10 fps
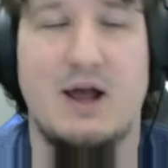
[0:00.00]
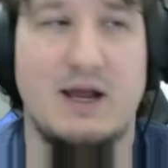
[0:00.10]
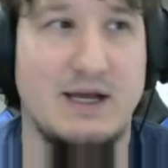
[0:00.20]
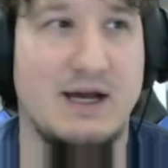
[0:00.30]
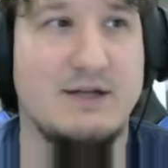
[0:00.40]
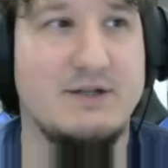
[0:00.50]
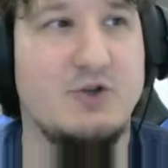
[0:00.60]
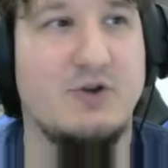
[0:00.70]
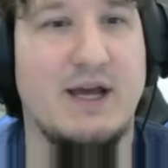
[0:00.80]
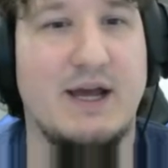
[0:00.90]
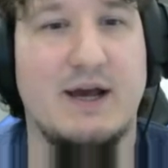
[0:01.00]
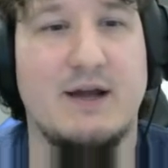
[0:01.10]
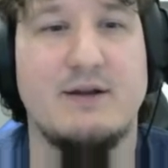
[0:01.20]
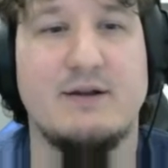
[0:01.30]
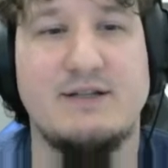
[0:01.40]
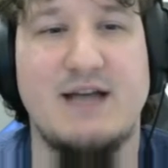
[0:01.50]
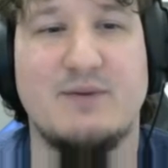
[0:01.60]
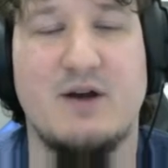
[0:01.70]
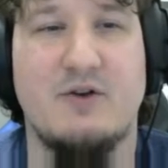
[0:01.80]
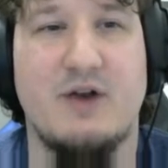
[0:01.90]
and you can
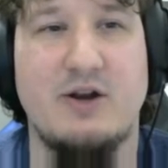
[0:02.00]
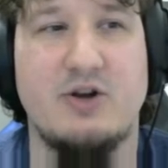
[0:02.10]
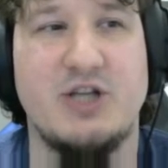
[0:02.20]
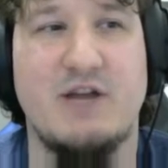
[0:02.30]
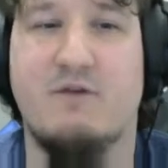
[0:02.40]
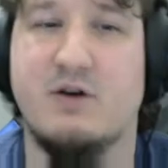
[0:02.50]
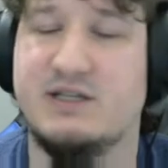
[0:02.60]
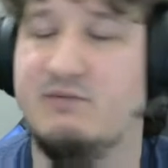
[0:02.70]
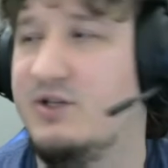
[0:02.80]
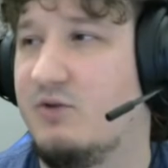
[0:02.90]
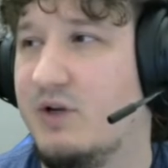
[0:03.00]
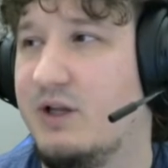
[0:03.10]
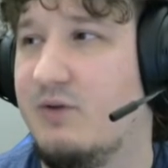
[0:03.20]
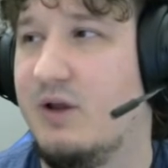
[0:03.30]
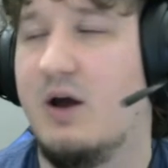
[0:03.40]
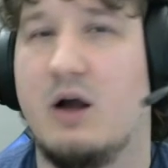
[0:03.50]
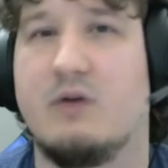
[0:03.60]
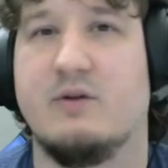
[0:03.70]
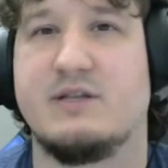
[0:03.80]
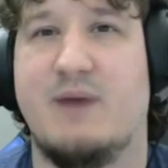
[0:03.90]
tap down their energy and force them into really, really
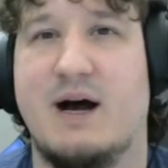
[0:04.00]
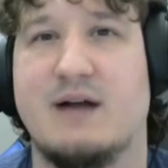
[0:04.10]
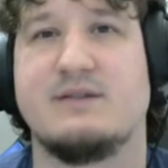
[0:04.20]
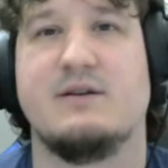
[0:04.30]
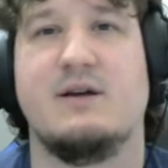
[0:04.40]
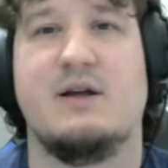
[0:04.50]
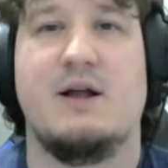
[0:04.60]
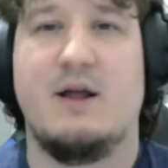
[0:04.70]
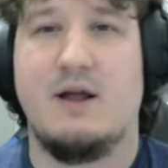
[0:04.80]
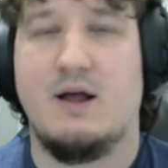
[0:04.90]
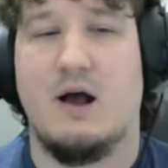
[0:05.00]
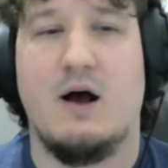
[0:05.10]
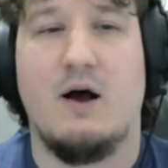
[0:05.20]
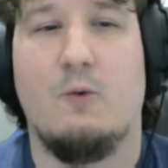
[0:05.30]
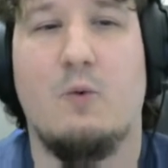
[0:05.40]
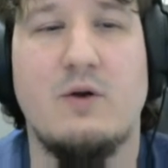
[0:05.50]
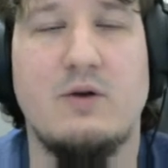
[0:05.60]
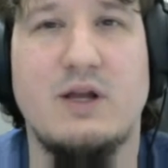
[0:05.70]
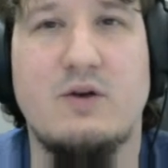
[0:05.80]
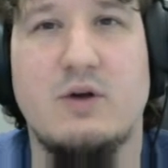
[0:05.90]
awkward spots. One
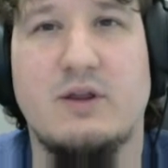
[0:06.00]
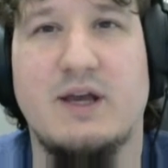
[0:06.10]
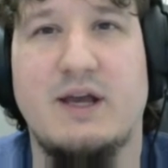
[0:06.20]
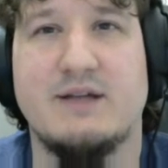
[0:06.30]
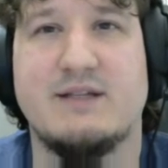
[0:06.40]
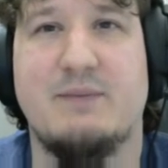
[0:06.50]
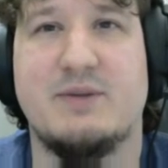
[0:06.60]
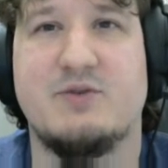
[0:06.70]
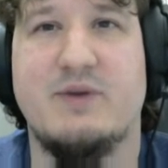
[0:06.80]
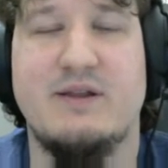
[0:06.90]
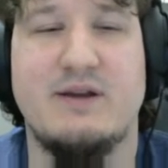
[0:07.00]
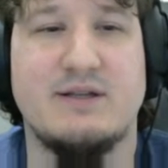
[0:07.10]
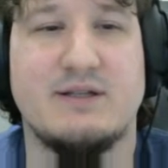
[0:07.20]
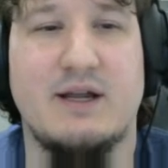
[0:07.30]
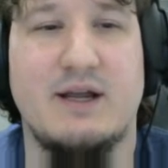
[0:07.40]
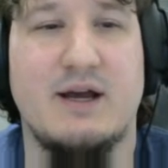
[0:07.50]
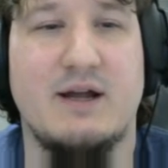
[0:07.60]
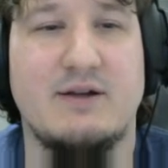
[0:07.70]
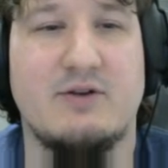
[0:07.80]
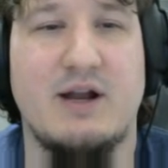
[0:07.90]
really cool thing is that between this
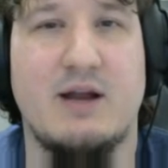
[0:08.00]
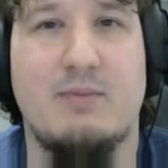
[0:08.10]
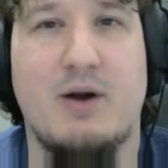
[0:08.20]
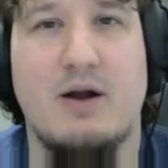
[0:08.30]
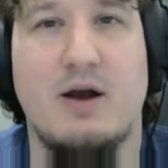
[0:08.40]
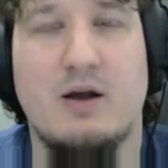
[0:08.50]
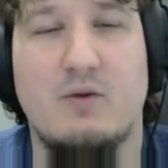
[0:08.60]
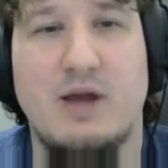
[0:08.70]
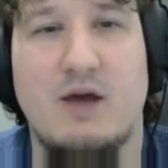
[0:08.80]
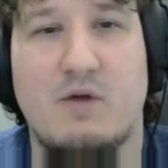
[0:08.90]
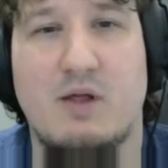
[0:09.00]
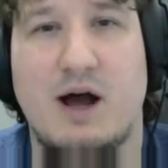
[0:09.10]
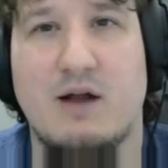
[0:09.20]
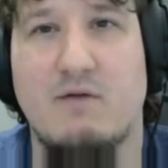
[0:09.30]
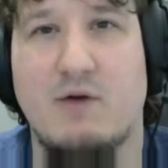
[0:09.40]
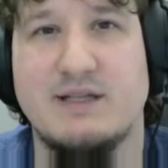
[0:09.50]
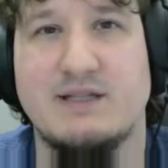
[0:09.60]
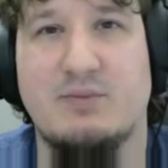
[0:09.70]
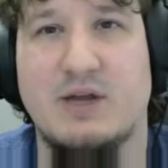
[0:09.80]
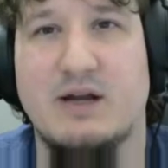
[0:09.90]
and Great Ape Bardock, we have a lot of ways
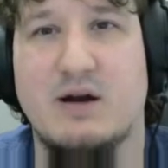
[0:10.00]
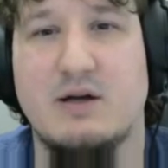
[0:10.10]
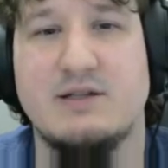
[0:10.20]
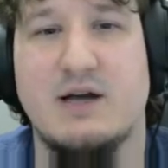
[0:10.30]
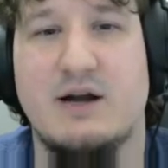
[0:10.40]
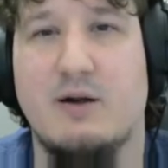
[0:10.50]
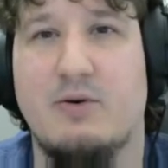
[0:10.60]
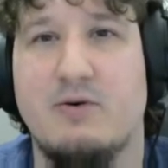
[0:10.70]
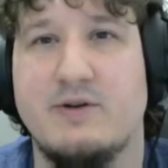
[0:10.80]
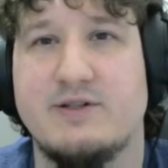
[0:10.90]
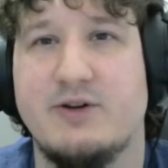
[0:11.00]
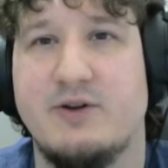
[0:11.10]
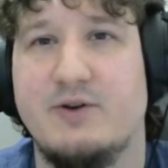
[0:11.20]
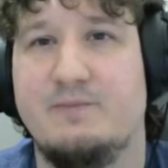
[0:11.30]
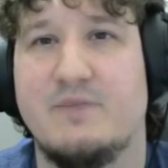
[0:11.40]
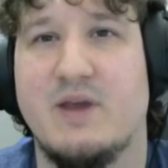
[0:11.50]
to play cards on our opponent's turn